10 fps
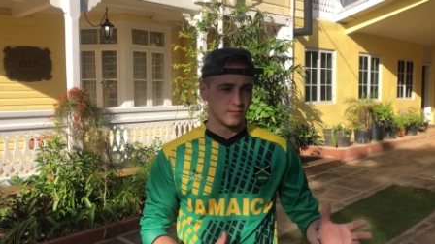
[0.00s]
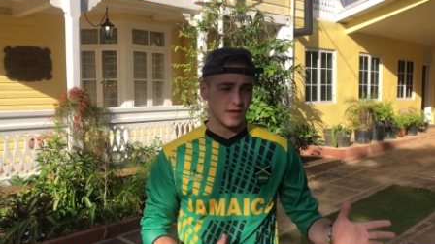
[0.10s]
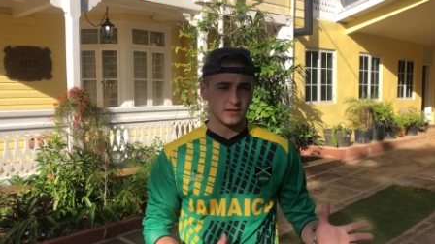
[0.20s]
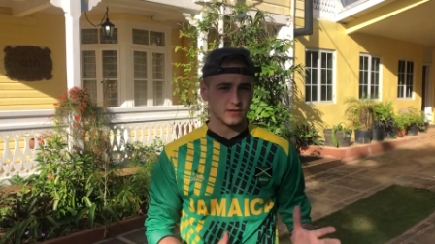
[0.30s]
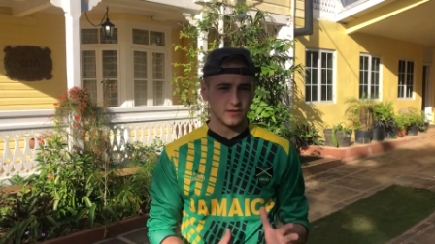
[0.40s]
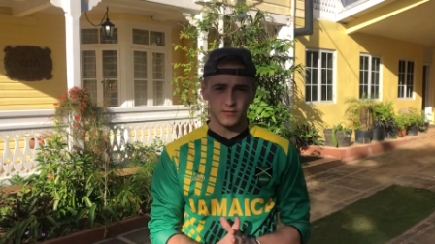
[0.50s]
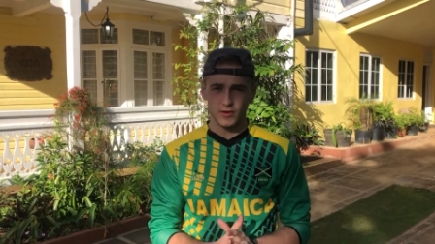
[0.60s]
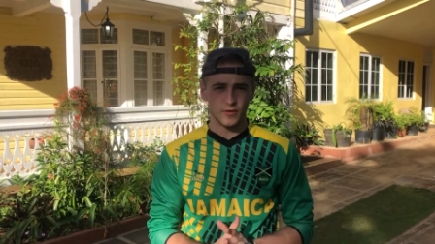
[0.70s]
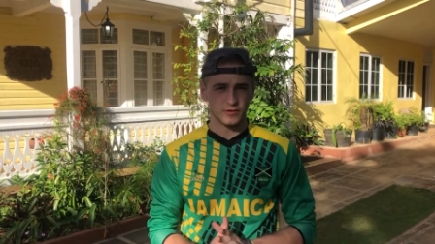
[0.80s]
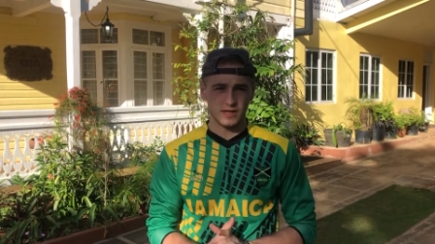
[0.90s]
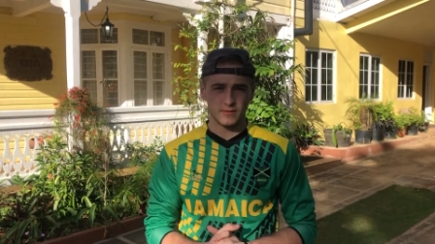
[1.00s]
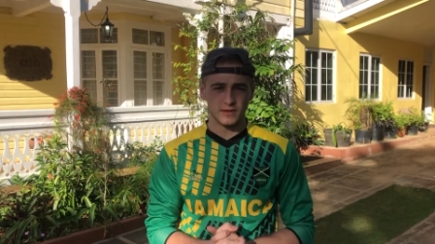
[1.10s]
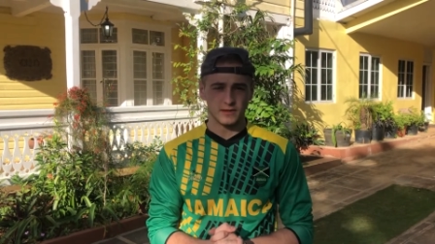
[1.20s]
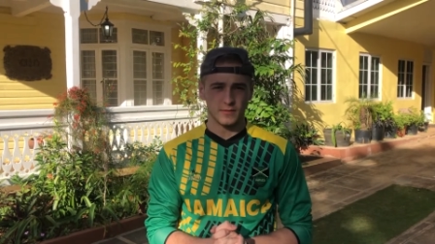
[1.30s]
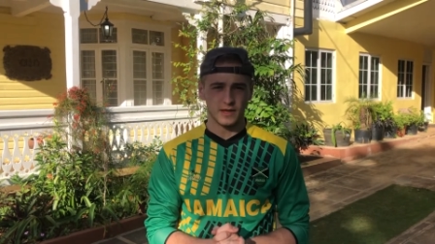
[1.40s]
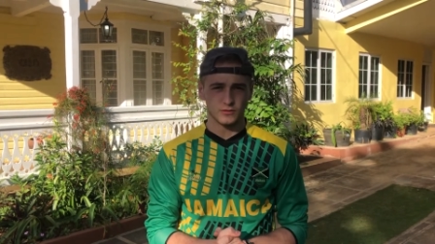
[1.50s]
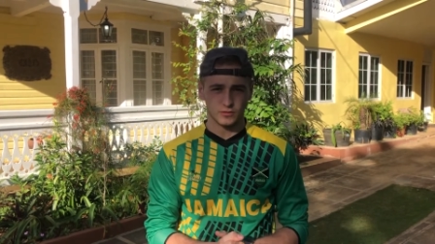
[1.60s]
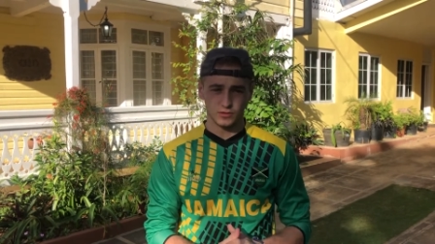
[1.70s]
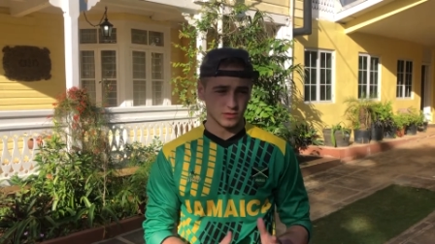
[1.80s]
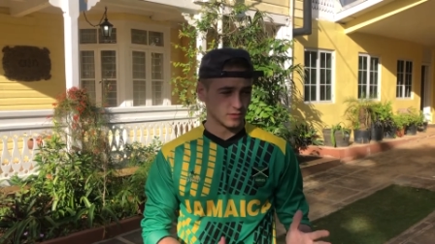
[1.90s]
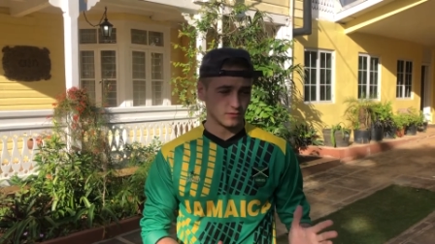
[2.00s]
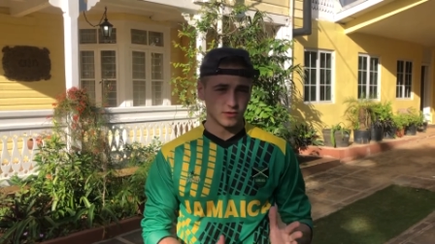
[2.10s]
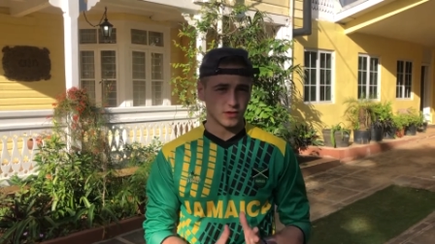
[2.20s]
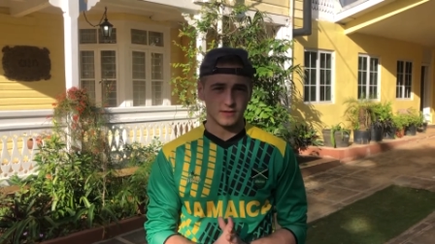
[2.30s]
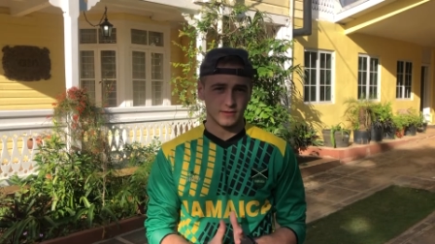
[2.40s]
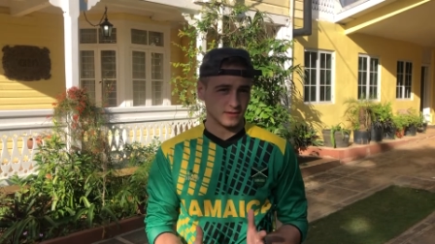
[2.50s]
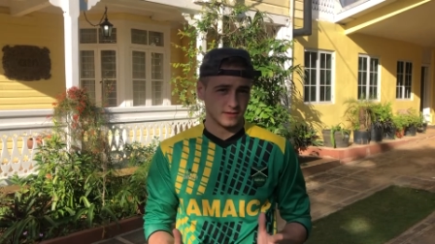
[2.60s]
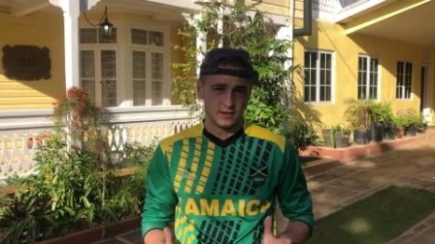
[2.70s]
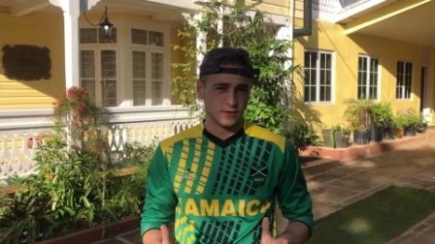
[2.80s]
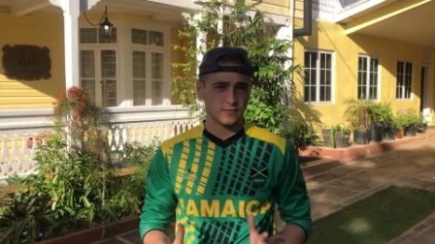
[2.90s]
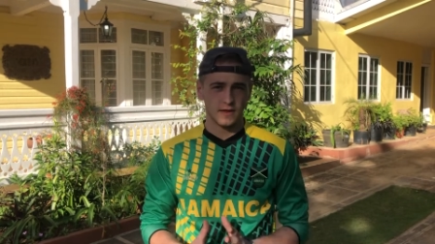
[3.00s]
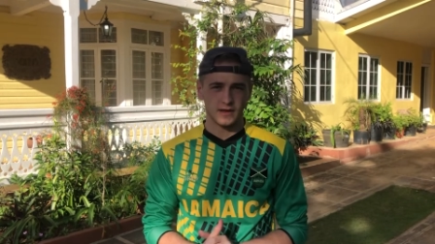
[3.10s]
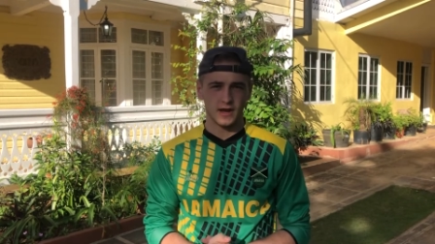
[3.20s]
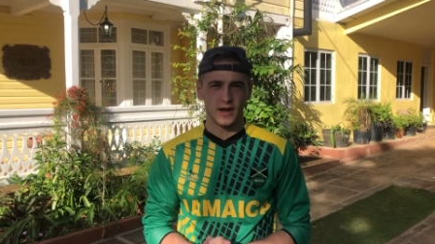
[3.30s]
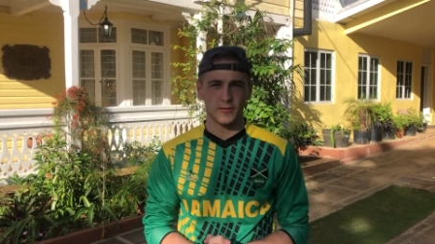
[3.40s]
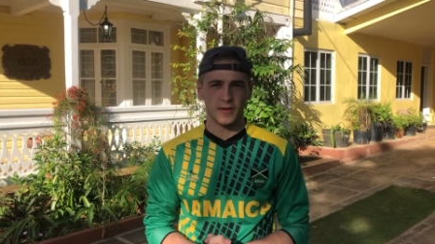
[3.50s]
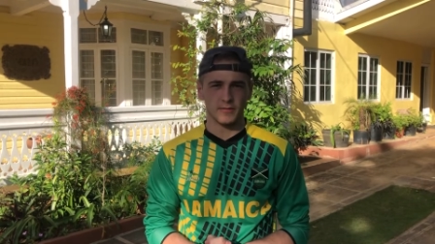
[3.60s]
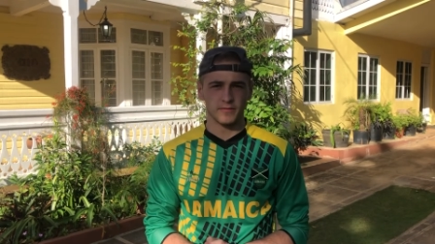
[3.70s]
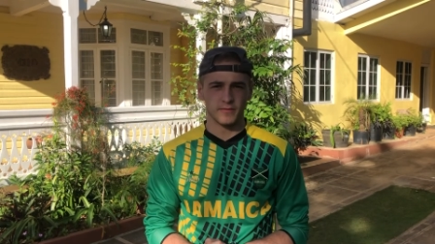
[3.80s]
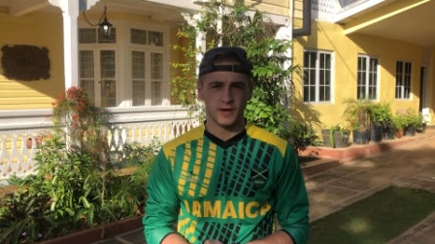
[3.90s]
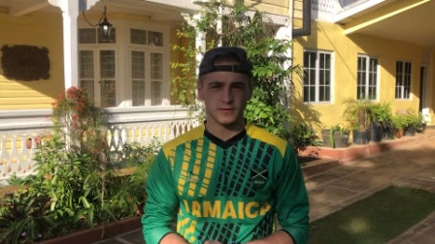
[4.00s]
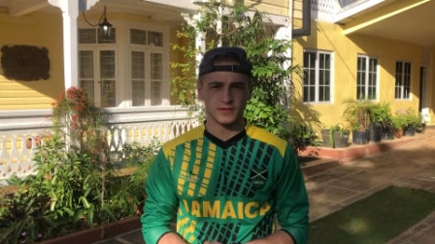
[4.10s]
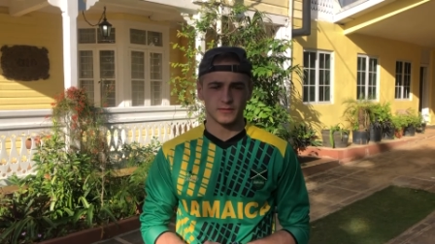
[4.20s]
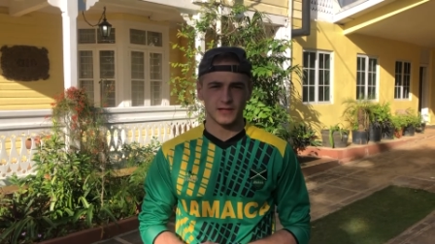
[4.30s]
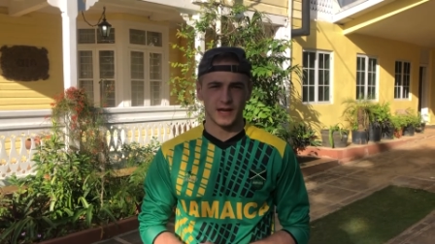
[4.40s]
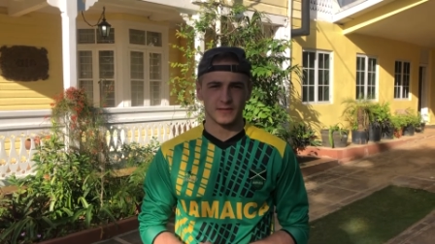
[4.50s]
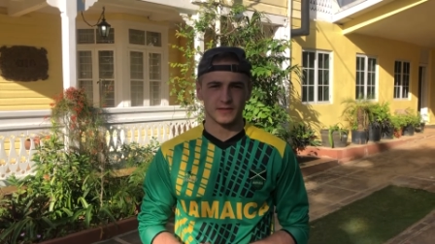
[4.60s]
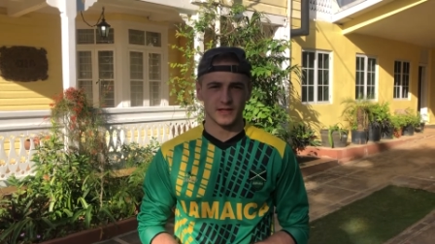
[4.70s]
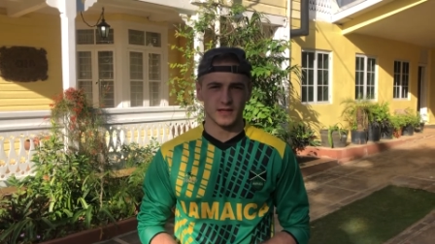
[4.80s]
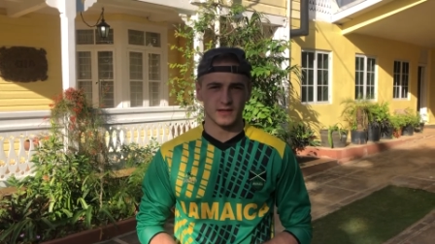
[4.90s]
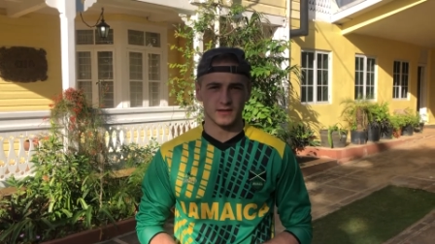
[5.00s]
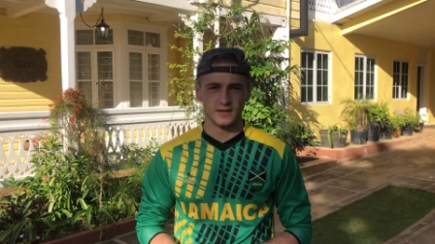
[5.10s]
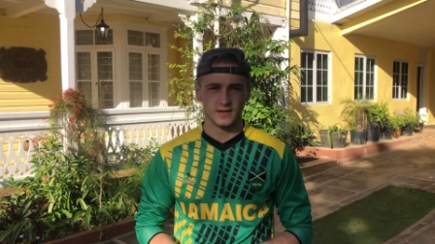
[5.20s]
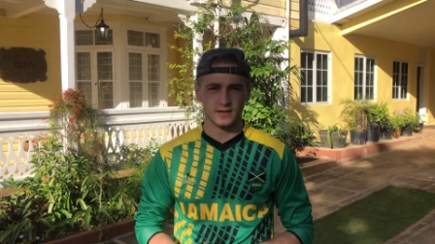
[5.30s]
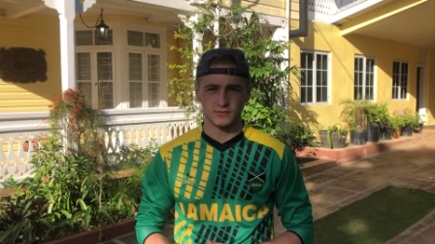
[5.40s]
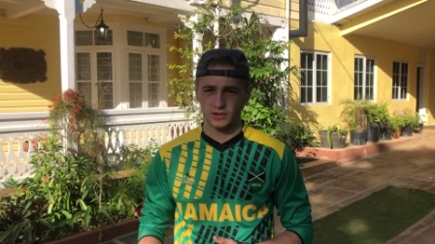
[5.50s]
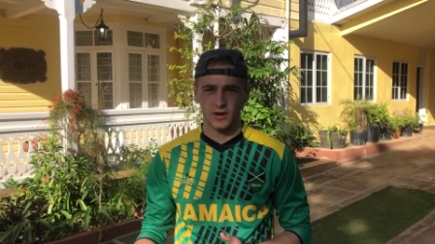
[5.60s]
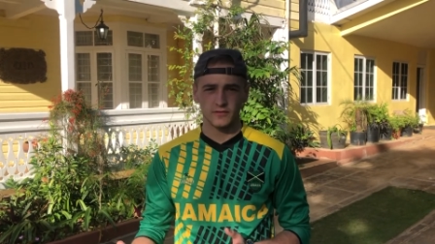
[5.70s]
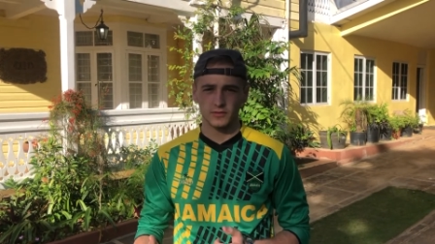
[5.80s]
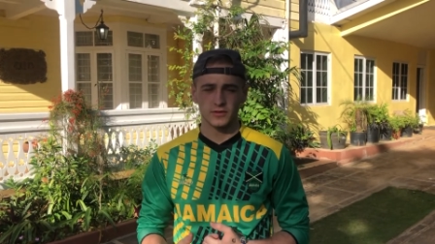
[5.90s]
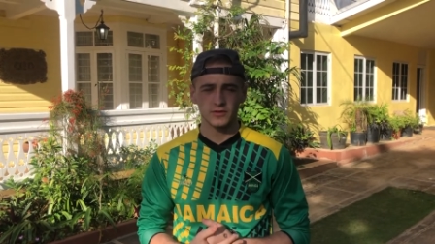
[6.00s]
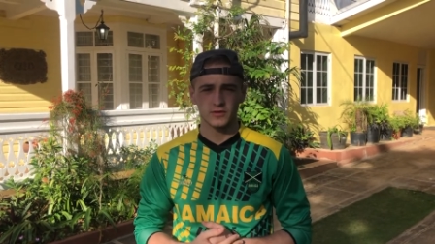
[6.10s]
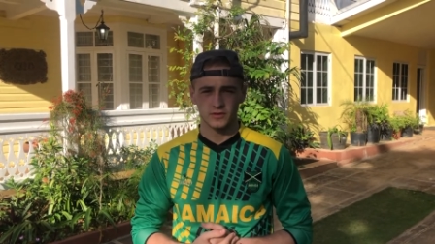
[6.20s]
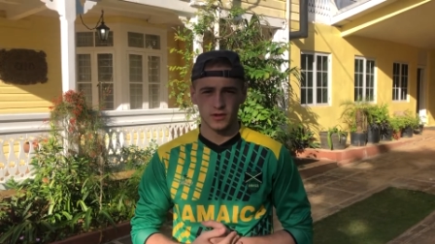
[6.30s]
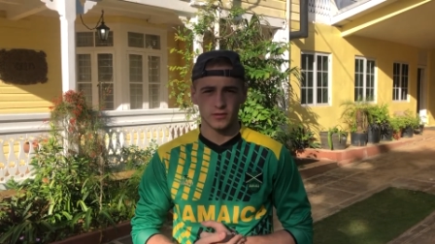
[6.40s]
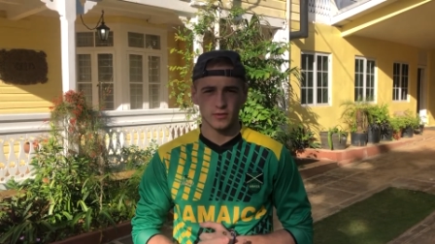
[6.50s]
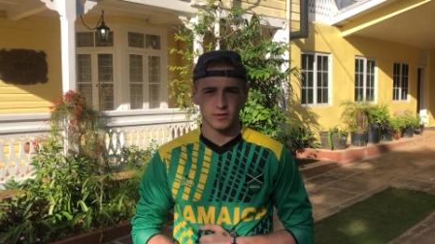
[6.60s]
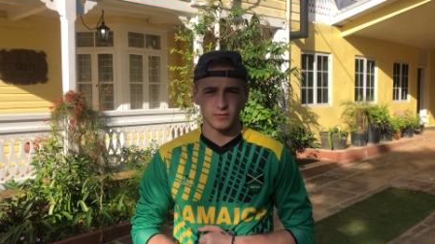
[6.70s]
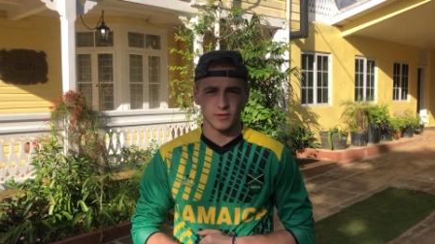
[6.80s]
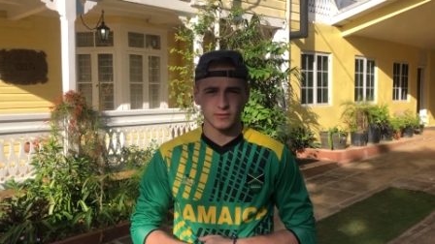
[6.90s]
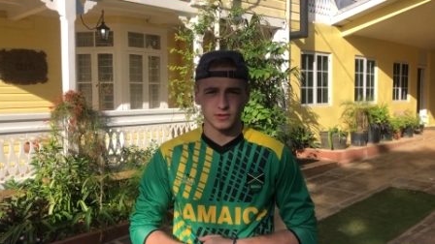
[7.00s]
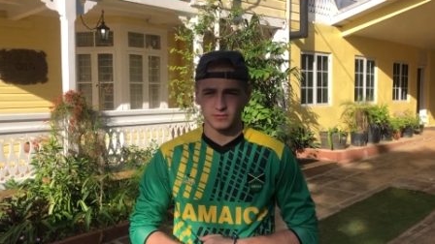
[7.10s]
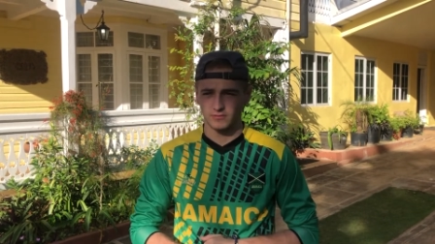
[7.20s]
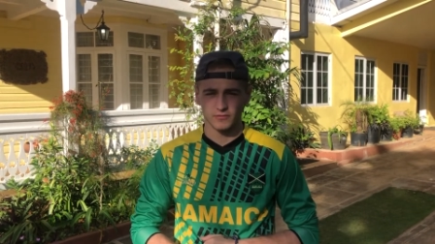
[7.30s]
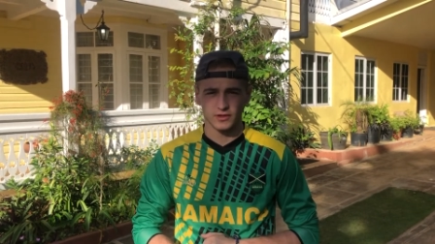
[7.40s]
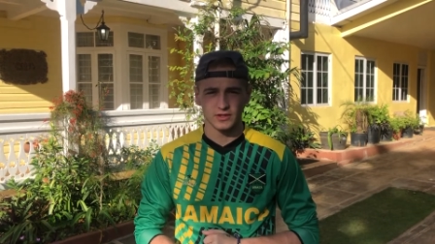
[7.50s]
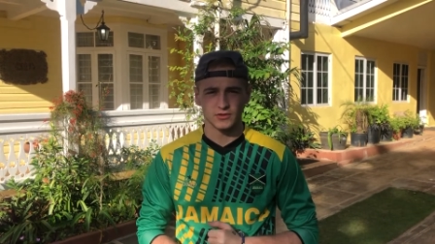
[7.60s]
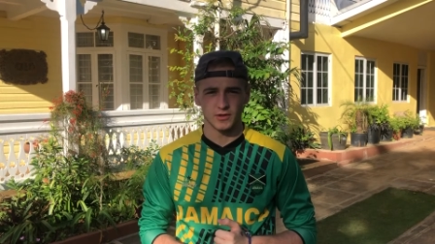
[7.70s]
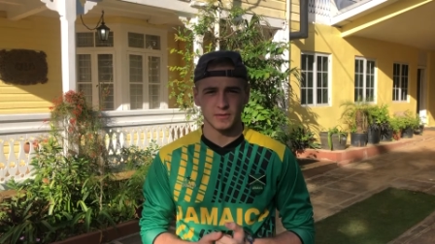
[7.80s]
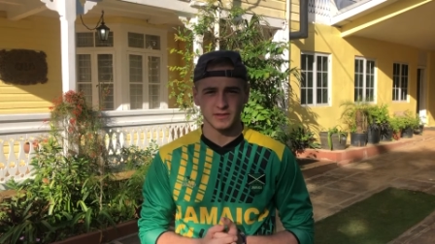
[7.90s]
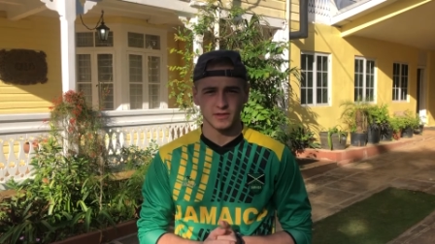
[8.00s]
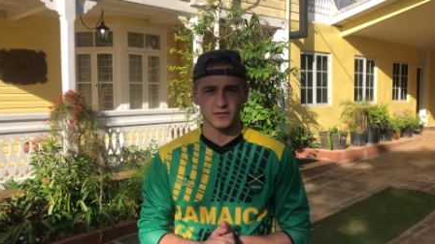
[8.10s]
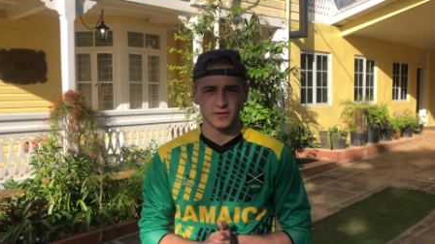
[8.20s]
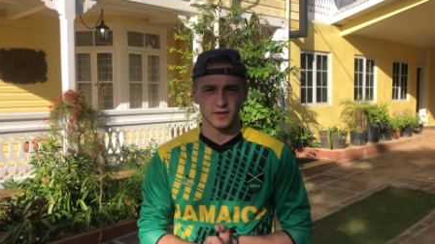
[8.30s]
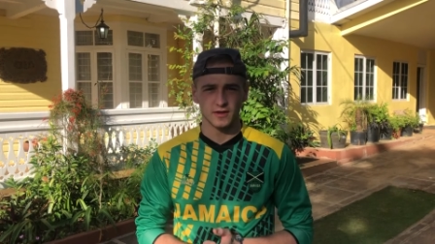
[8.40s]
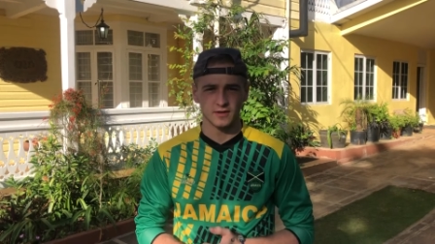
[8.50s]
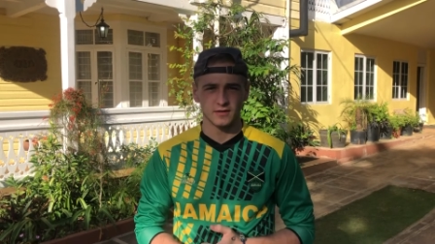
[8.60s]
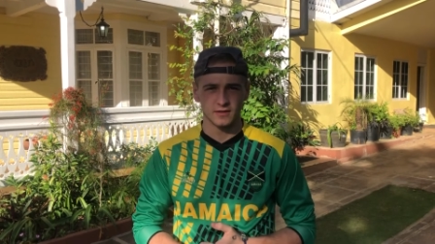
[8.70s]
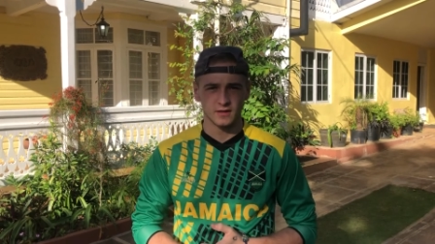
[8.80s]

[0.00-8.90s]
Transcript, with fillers: beds. We always had to make the beds, which was good because you know you got to help them out sometimes, and uh, it was comfortable. So I just really enjoyed myself here, and